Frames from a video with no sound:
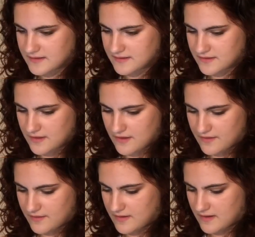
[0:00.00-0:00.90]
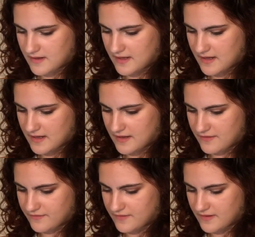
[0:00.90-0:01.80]
So I
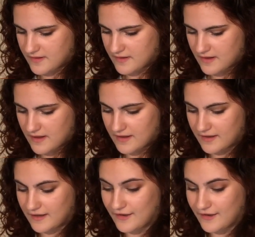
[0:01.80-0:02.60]
have a